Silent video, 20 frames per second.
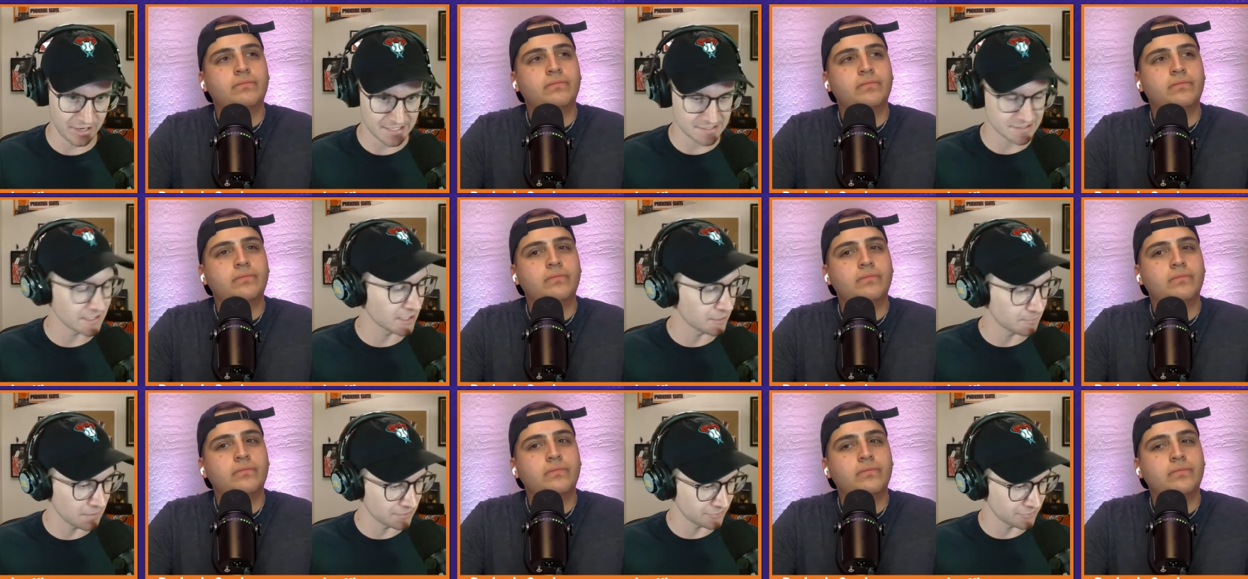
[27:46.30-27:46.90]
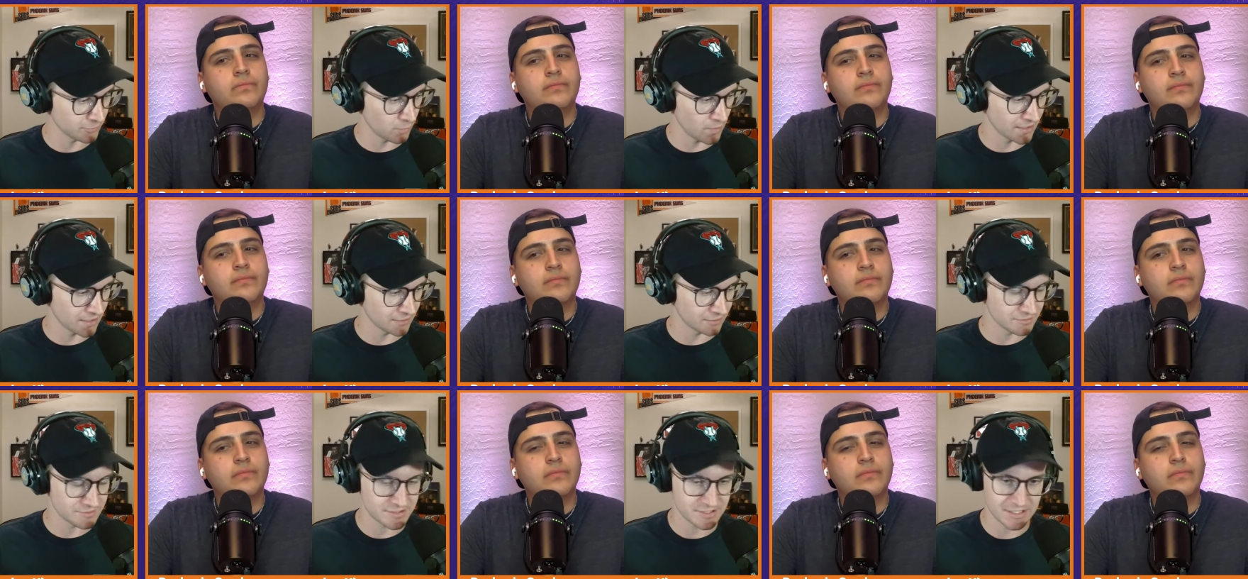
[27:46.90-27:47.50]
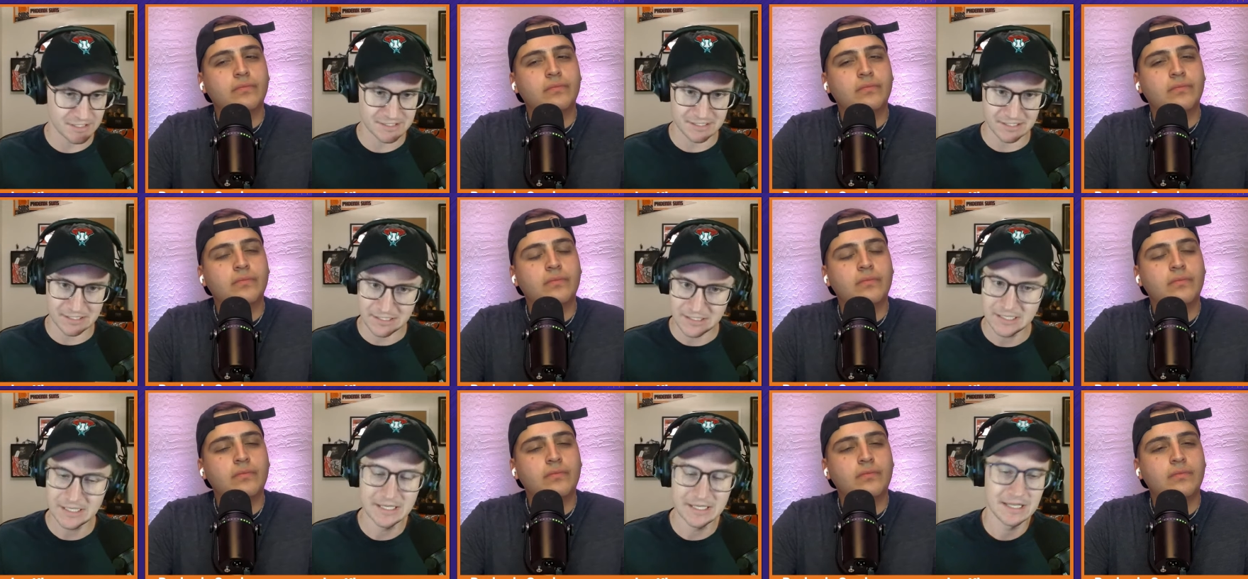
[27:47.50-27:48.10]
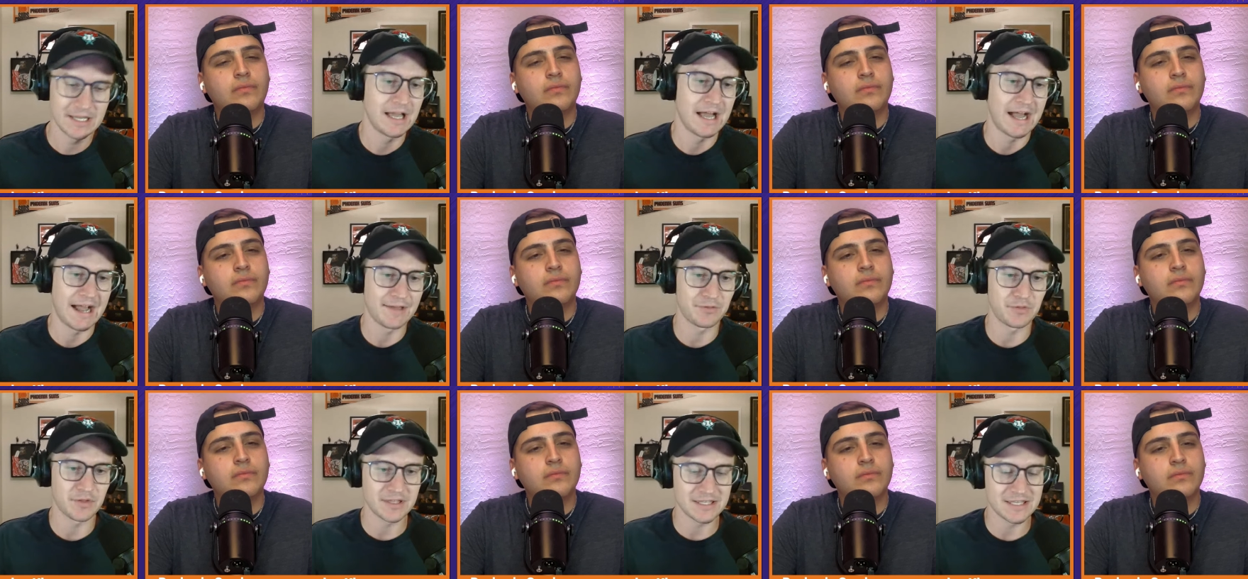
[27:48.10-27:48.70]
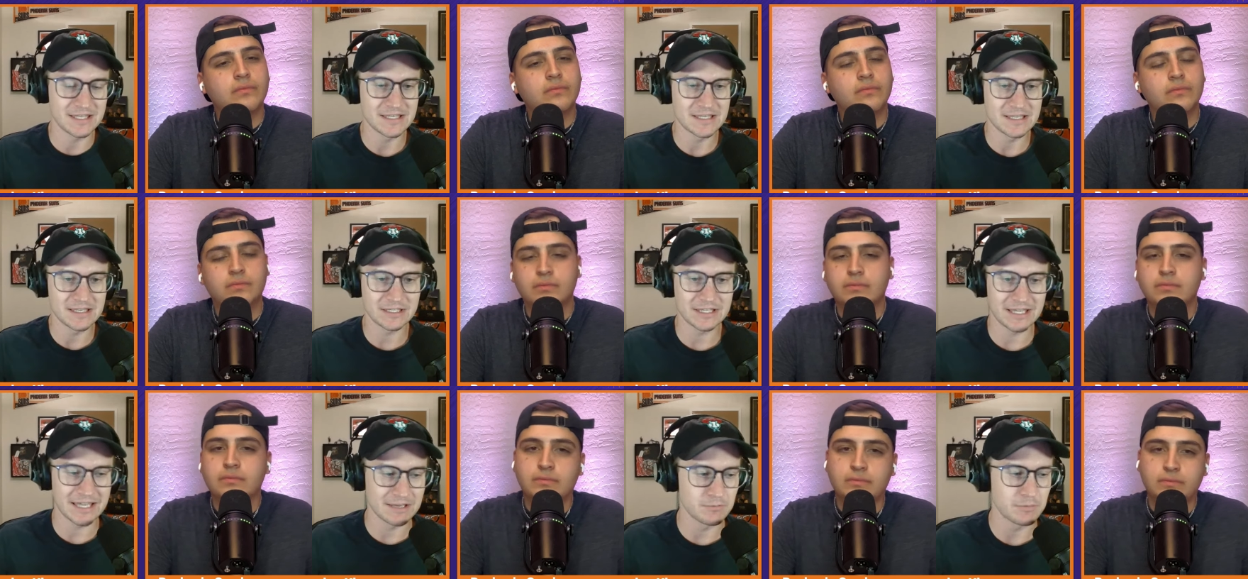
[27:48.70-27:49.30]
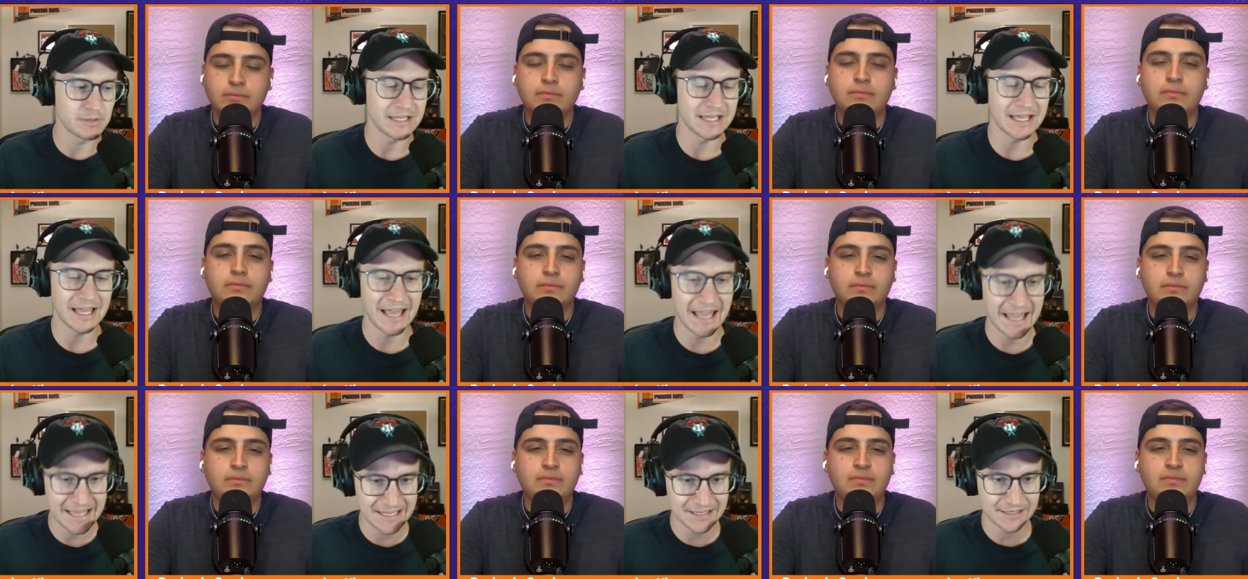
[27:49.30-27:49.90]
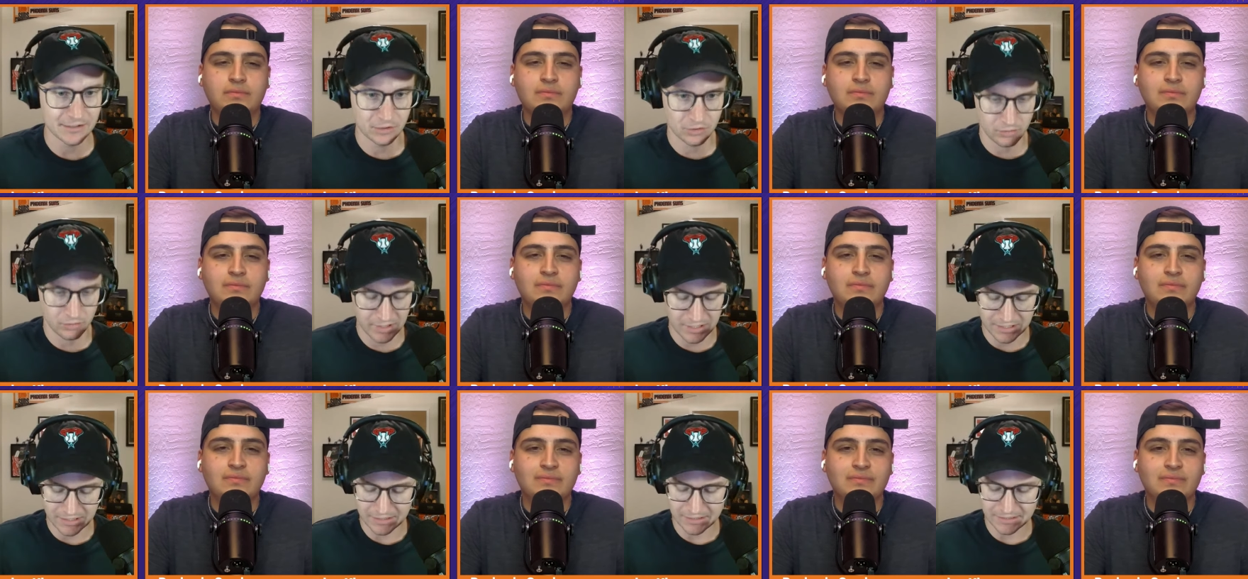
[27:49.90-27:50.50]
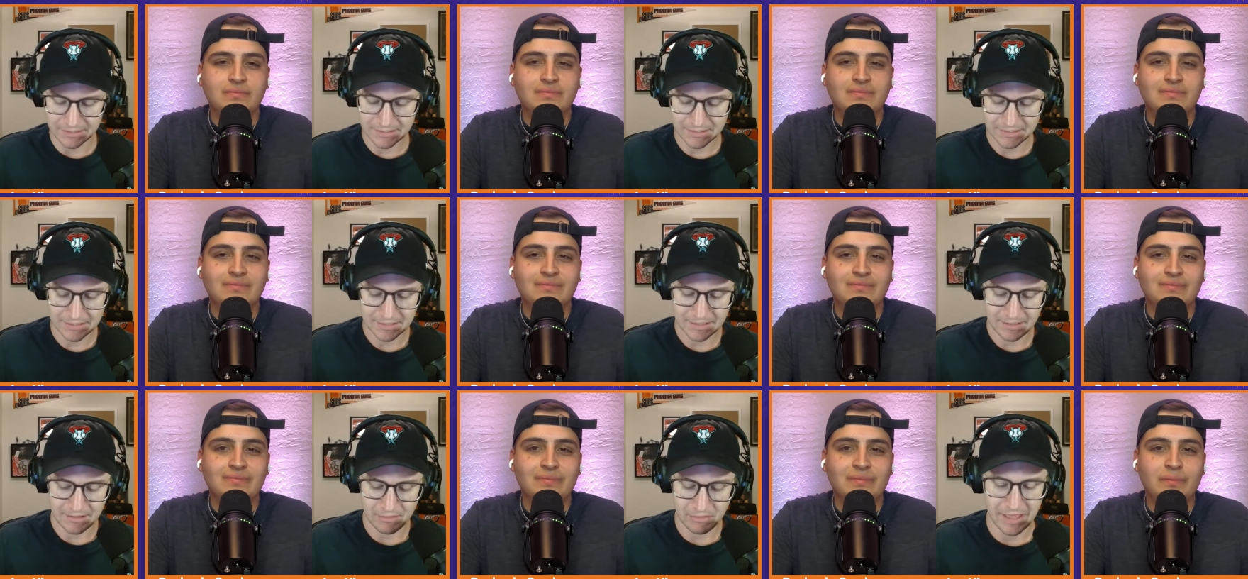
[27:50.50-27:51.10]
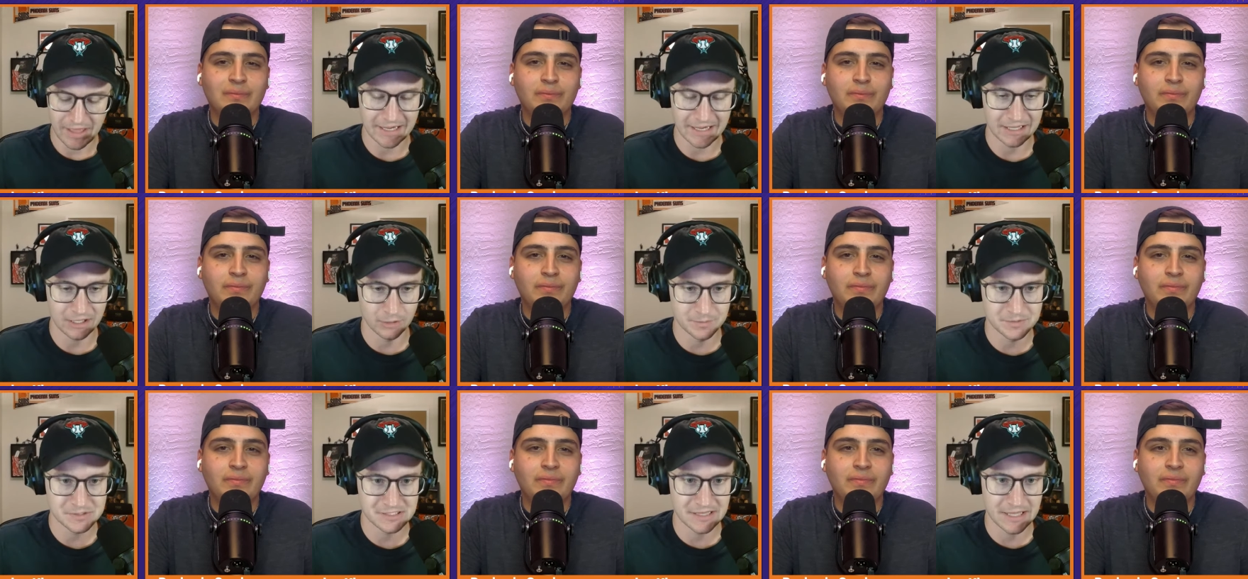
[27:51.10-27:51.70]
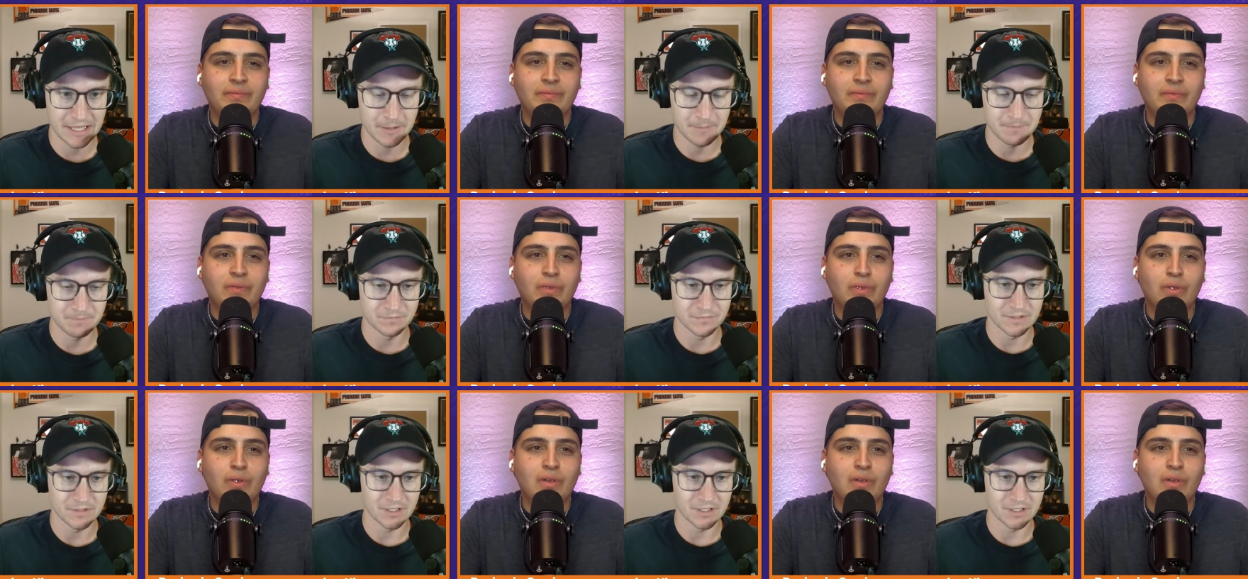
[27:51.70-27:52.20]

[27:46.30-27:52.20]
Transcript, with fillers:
Speaker 1: asking about the regular season, I think he can be an ingredient that helps them,